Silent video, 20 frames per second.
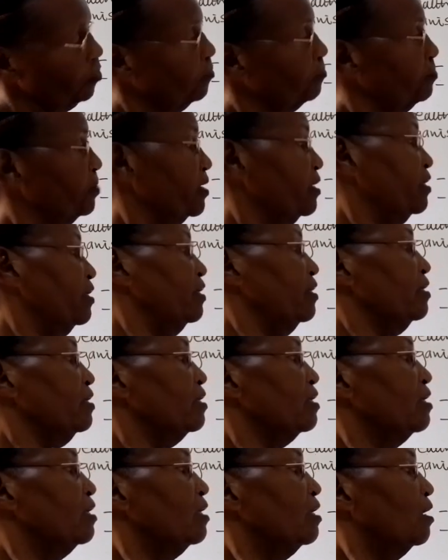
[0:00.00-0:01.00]

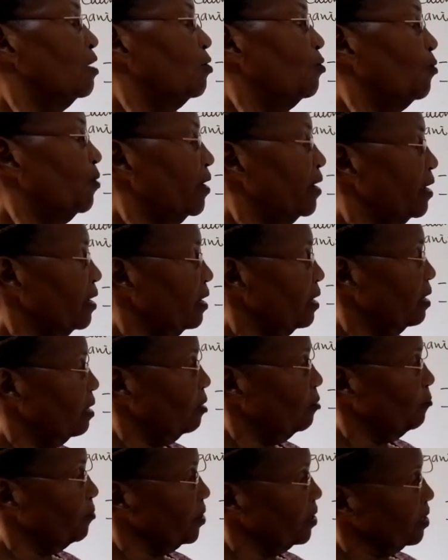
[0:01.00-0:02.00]
well-being,
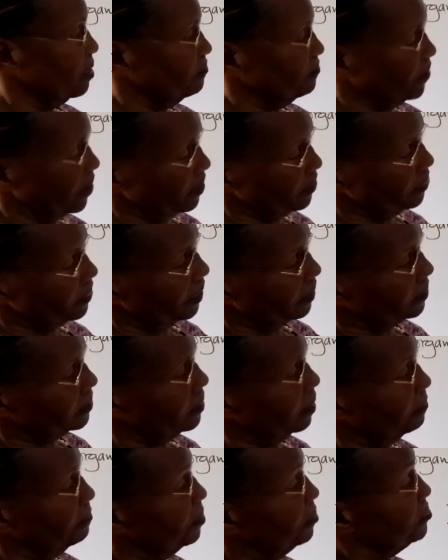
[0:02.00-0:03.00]
where we find that
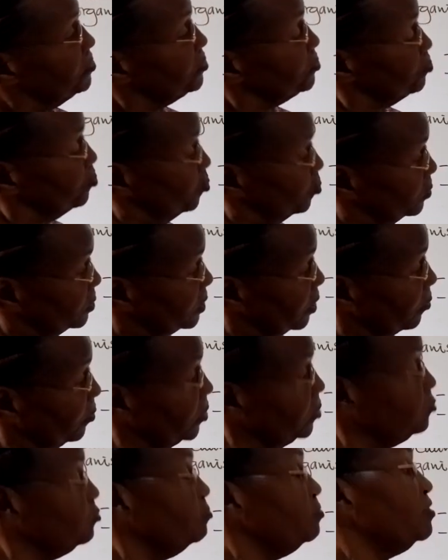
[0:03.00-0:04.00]
the merit goods are
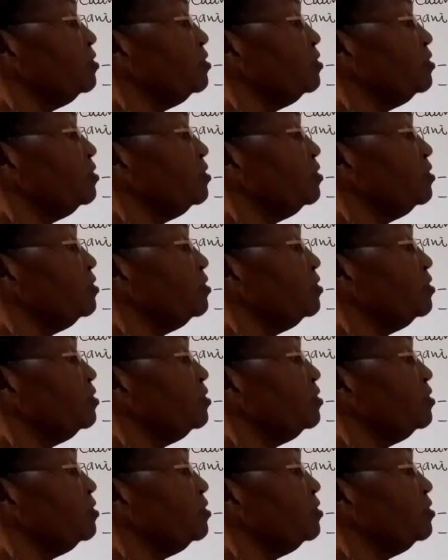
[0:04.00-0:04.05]
going